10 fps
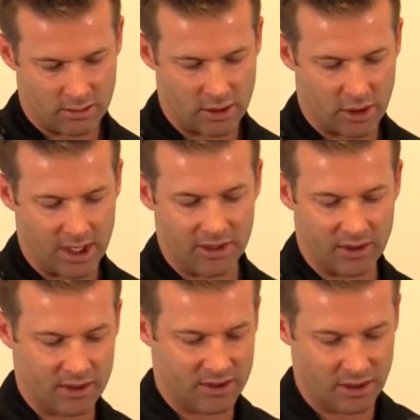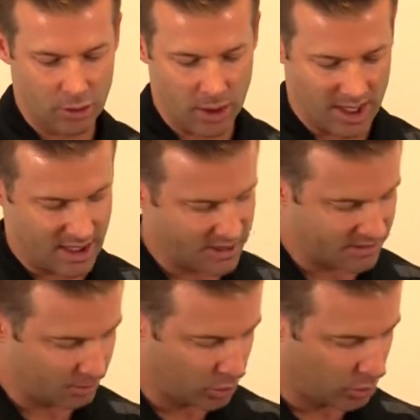all right, the
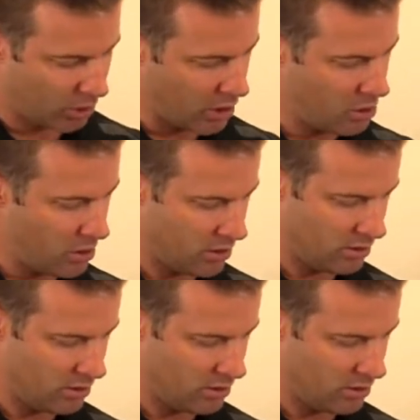2S Pro.